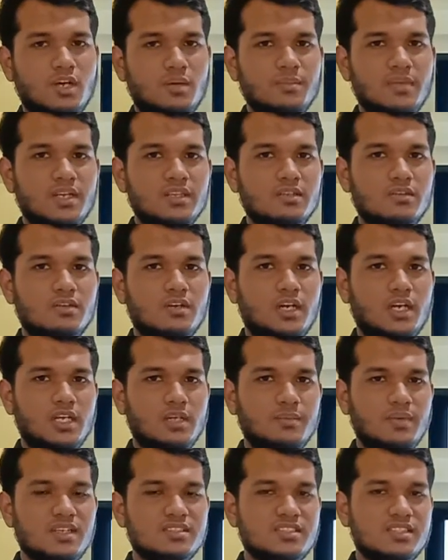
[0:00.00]
Bismillahirrahmanirrahim.
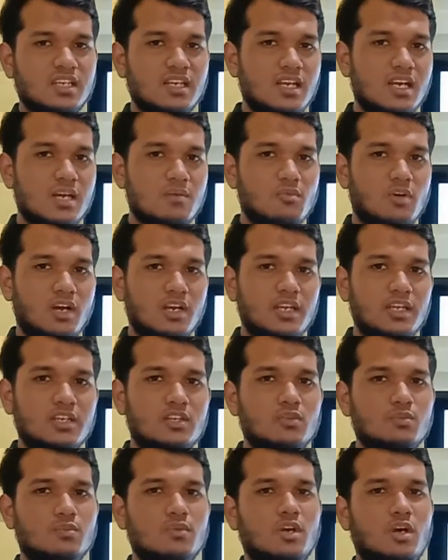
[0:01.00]

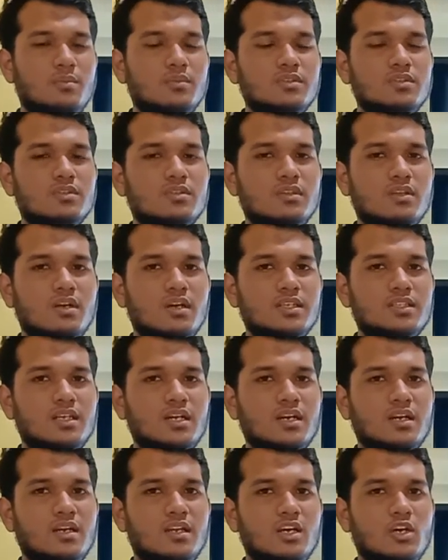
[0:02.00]
Assalamualaikum warahmatullahi
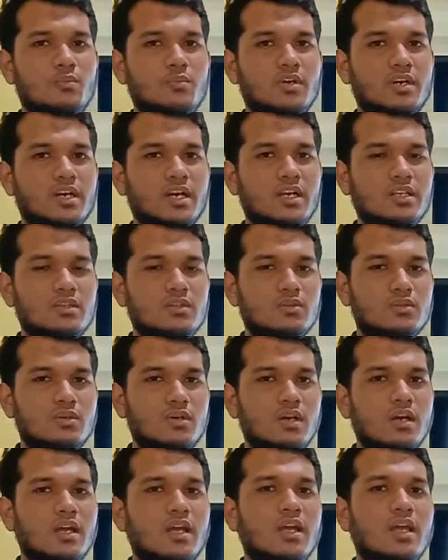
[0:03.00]
ta'ala wabarakatuh.
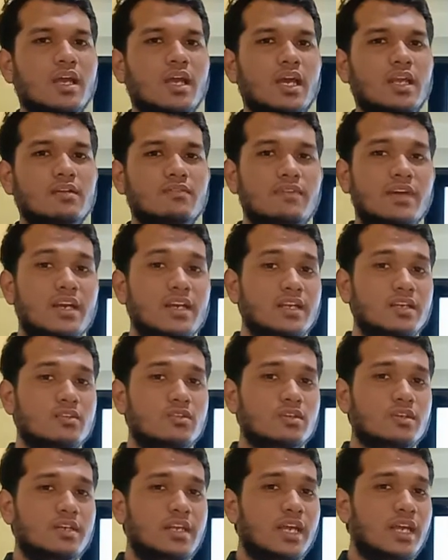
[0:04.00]
And a very
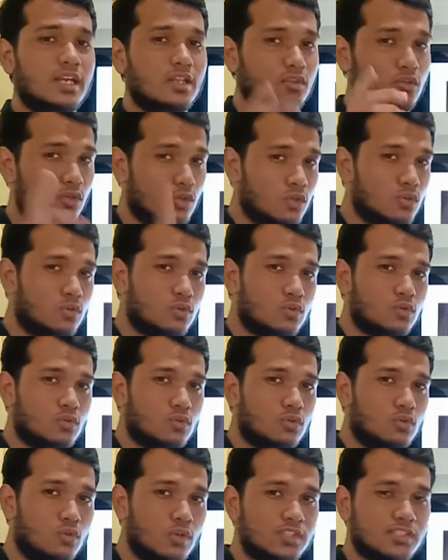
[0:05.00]
good day to you
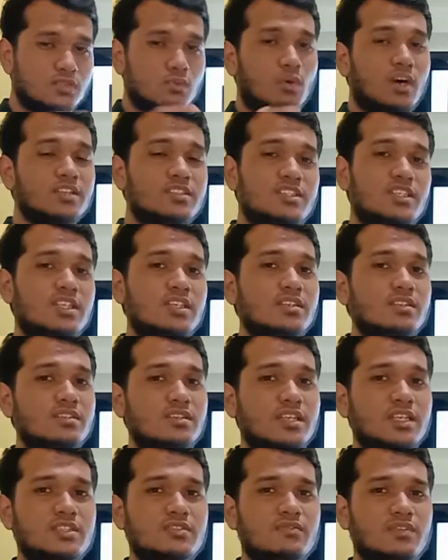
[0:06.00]
who is watching
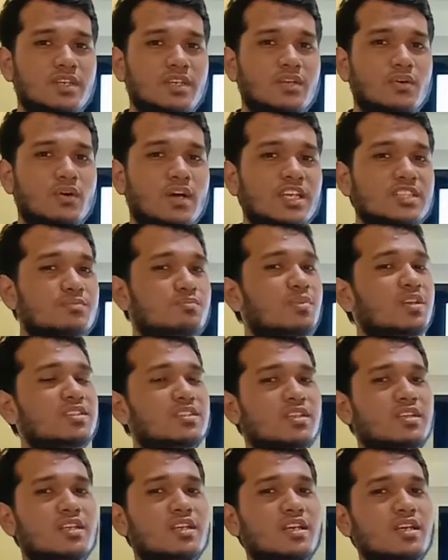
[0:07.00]
this video,
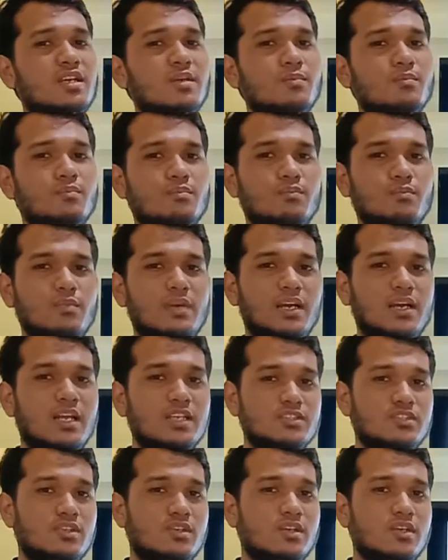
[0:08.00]
especially my
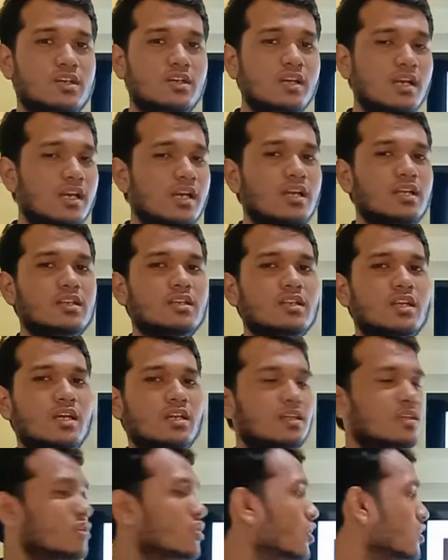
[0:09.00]
lecturer,
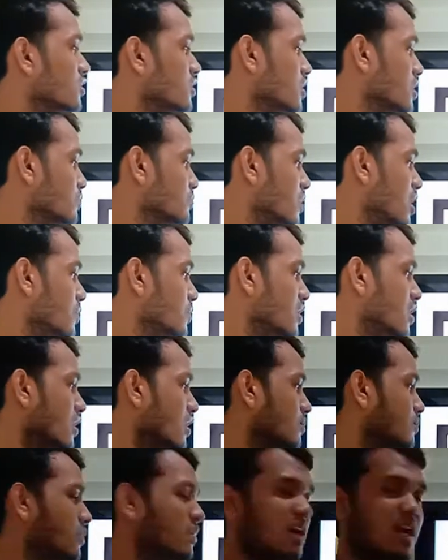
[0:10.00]
Dr.
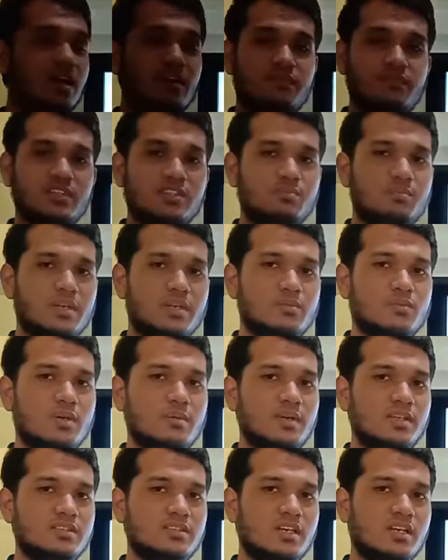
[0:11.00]
Hafiz bin
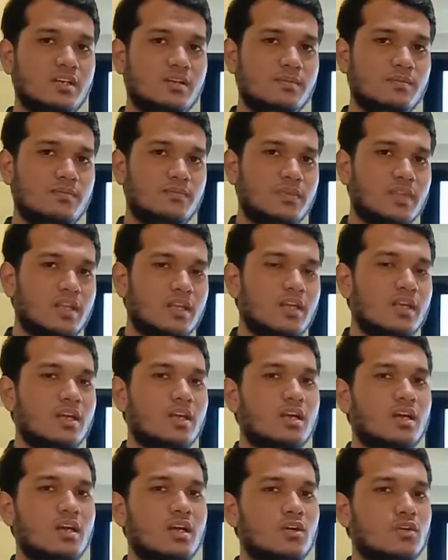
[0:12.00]
Muhammad Isa,
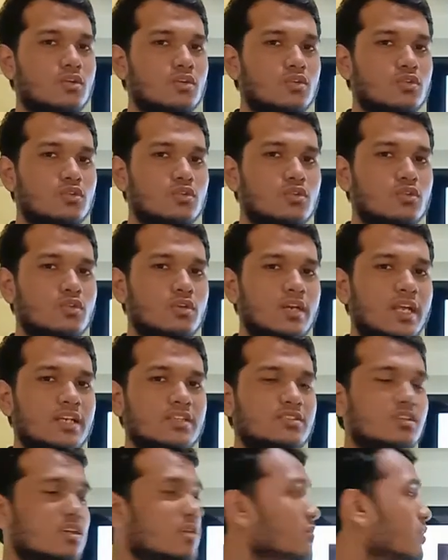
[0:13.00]
who
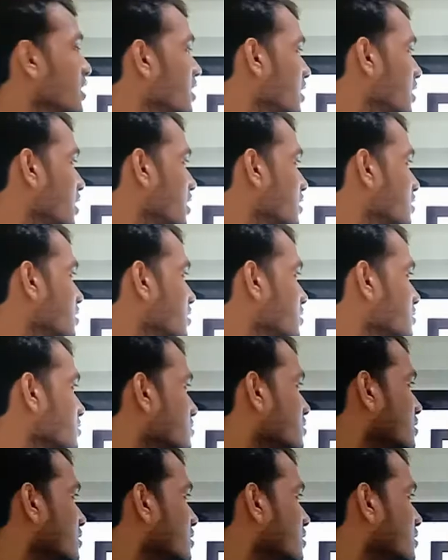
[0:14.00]
lectured me in